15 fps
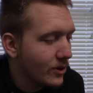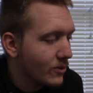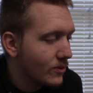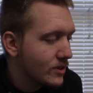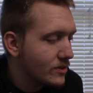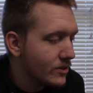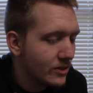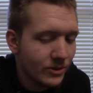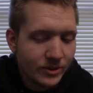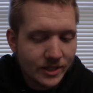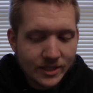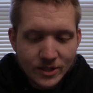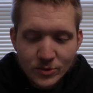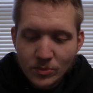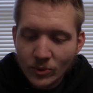what to do
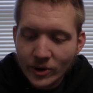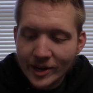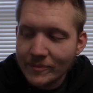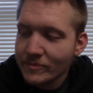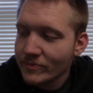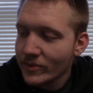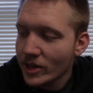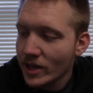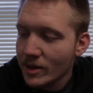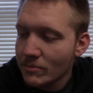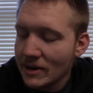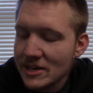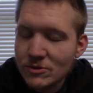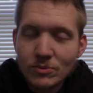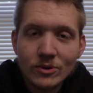at this point.
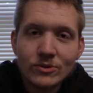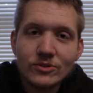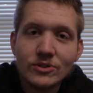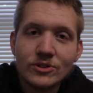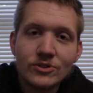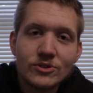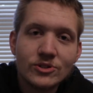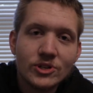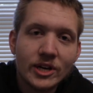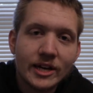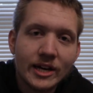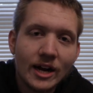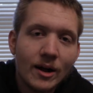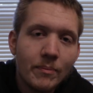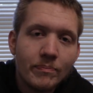Am I supposed to just
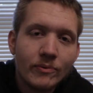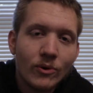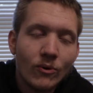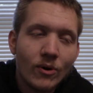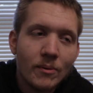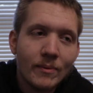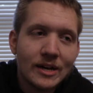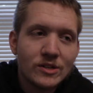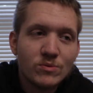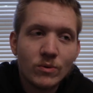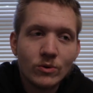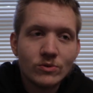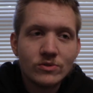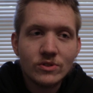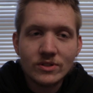suck it up, or am I
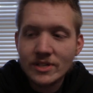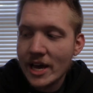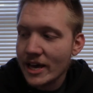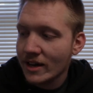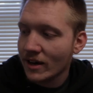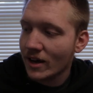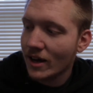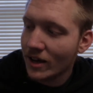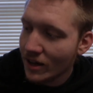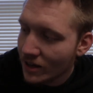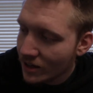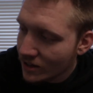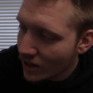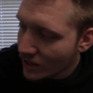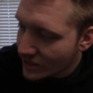supposed to take
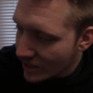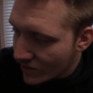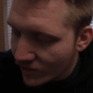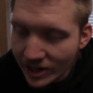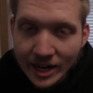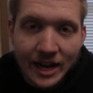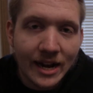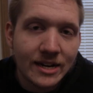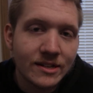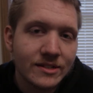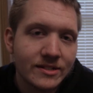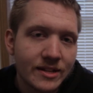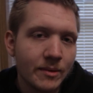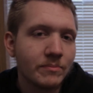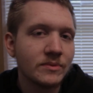a different kind of
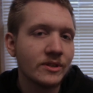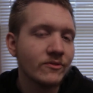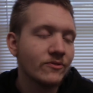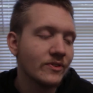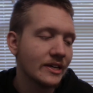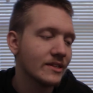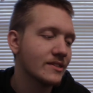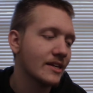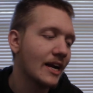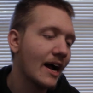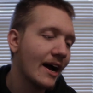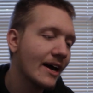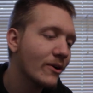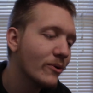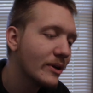step to fix it?
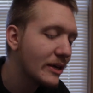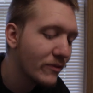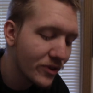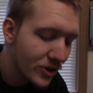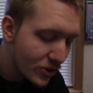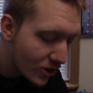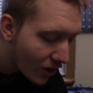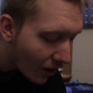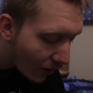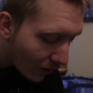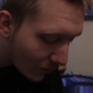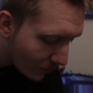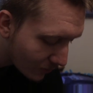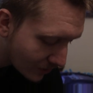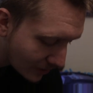I don't even
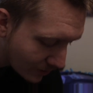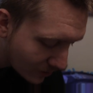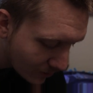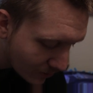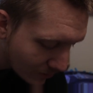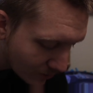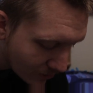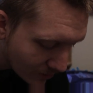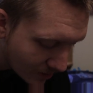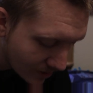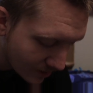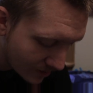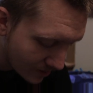know, dude.